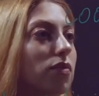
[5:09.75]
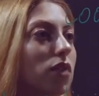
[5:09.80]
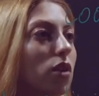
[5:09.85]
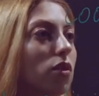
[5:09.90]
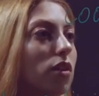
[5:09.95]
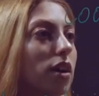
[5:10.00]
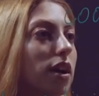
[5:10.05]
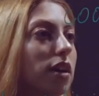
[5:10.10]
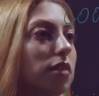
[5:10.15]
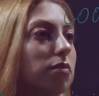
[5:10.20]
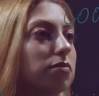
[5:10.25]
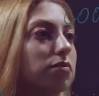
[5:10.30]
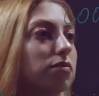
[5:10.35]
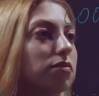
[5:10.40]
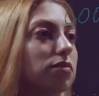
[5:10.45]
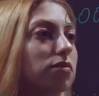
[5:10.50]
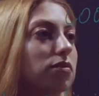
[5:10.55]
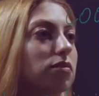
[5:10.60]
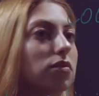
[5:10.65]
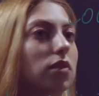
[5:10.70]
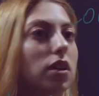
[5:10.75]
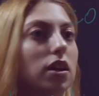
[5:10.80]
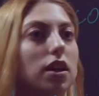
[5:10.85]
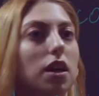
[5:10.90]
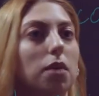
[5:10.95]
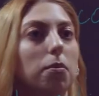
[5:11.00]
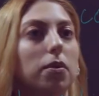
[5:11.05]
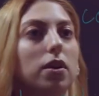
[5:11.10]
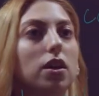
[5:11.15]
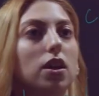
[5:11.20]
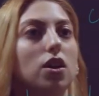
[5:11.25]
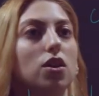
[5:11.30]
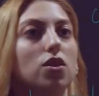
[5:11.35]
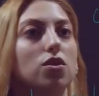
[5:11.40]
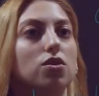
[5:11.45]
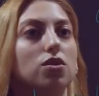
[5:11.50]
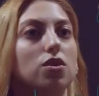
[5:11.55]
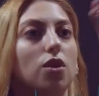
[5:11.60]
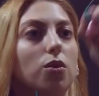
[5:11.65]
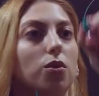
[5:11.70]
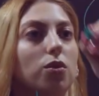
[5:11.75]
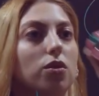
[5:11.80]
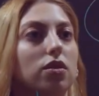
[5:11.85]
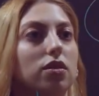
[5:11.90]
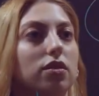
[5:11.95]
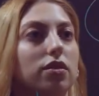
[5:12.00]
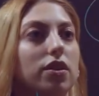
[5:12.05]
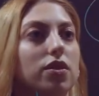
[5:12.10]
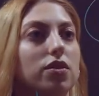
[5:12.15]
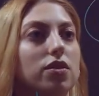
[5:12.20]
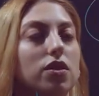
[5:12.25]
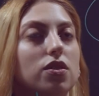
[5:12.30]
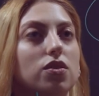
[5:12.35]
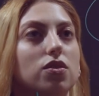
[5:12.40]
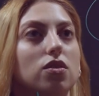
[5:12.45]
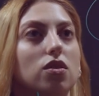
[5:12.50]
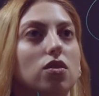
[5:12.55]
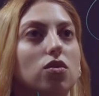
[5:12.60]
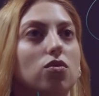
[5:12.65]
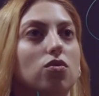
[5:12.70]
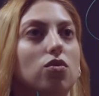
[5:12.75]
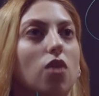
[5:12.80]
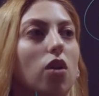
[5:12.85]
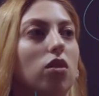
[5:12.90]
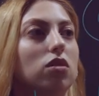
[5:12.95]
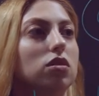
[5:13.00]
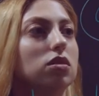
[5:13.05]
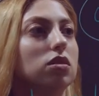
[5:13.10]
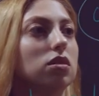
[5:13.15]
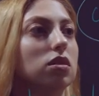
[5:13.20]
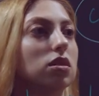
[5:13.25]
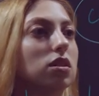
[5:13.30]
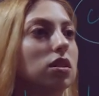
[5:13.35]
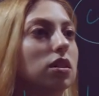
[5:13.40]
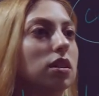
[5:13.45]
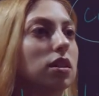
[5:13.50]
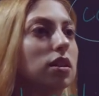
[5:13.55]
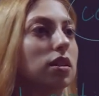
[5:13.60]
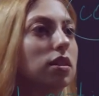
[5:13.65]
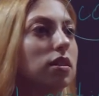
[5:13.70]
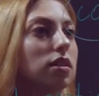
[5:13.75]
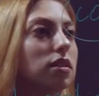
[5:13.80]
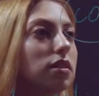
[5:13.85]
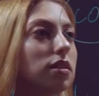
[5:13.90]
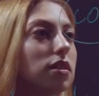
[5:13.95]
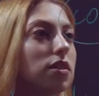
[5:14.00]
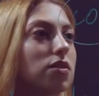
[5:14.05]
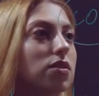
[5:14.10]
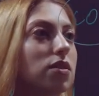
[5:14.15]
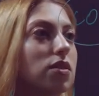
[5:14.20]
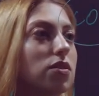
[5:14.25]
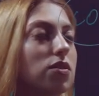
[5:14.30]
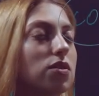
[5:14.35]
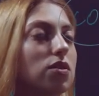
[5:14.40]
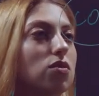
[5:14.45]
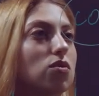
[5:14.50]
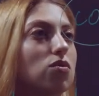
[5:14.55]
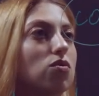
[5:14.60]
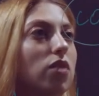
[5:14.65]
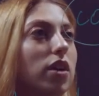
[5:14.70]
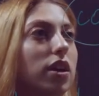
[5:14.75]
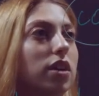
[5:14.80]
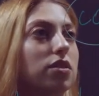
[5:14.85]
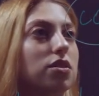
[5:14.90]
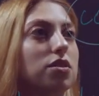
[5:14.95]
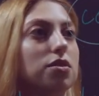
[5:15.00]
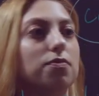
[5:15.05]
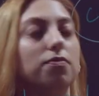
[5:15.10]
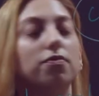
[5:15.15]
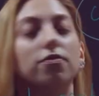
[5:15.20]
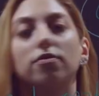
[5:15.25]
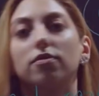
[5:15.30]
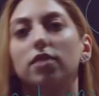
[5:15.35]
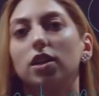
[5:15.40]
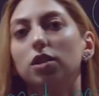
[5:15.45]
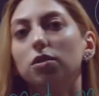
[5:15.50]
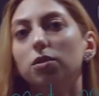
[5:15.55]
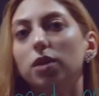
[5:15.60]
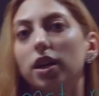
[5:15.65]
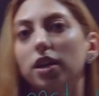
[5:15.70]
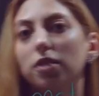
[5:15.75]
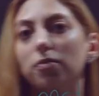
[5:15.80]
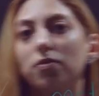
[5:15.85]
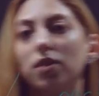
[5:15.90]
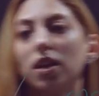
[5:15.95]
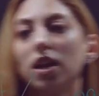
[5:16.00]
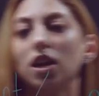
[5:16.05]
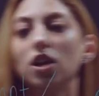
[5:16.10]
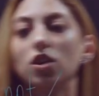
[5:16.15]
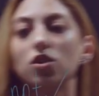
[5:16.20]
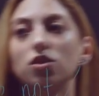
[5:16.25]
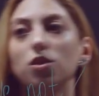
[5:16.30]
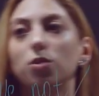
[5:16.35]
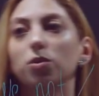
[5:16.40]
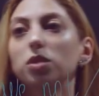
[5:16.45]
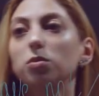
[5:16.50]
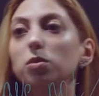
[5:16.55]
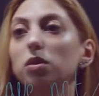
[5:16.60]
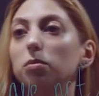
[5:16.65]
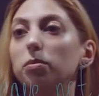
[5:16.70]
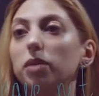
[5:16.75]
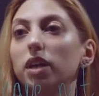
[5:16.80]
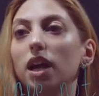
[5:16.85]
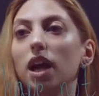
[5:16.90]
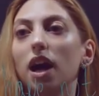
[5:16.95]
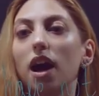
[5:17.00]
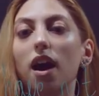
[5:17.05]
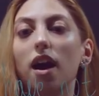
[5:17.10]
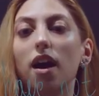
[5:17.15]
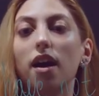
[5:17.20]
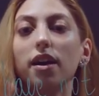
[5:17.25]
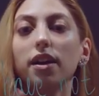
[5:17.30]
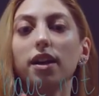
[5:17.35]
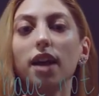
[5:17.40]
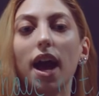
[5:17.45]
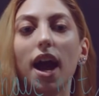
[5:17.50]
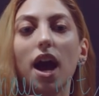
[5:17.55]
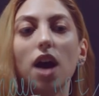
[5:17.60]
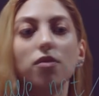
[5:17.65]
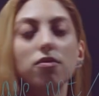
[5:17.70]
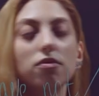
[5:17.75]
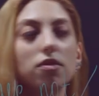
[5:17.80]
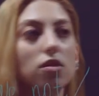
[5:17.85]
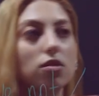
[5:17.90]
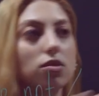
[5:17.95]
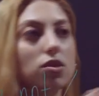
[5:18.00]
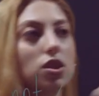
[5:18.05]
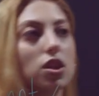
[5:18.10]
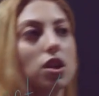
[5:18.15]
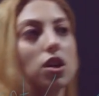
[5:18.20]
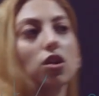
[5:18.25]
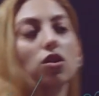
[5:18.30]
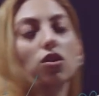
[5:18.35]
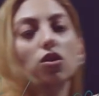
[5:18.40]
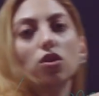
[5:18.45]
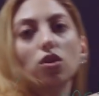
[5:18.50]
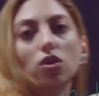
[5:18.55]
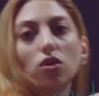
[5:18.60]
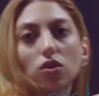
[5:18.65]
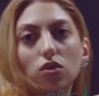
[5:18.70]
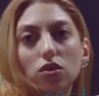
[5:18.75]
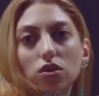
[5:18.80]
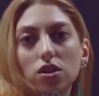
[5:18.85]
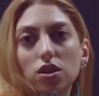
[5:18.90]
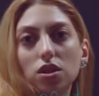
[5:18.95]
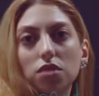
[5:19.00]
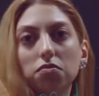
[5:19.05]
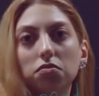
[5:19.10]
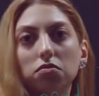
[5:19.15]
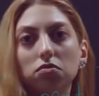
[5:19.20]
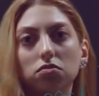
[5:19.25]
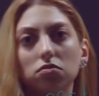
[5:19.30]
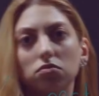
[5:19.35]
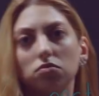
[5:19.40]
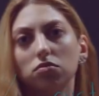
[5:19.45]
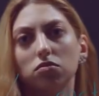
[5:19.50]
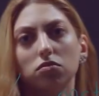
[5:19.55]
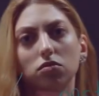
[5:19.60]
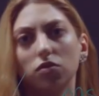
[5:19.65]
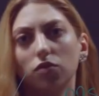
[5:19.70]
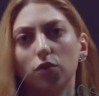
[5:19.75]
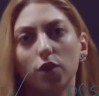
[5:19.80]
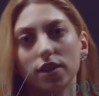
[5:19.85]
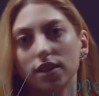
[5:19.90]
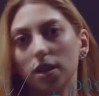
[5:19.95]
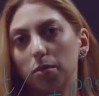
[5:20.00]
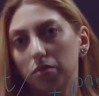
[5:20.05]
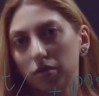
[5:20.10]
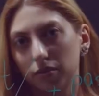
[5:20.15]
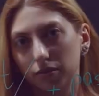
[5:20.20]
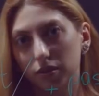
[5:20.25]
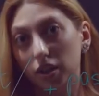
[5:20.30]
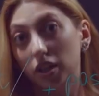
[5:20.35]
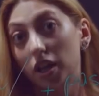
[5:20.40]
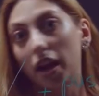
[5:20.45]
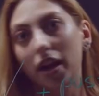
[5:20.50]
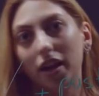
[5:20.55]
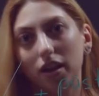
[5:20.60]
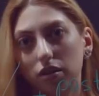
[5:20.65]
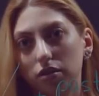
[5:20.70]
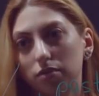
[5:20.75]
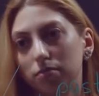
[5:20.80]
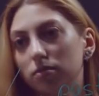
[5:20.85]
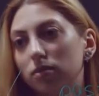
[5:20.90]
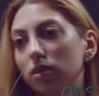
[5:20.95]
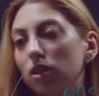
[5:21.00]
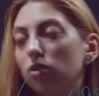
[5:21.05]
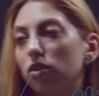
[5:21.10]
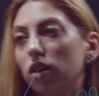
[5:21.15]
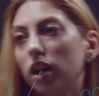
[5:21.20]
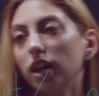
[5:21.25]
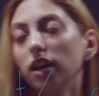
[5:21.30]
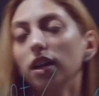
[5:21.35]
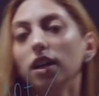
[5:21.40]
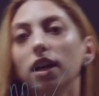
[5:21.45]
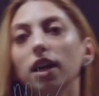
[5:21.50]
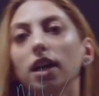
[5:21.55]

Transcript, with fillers: Okay? Yep. So this is wrong. This is right. Okay. So it will be, I have not cooked, for example, the cake. Okay?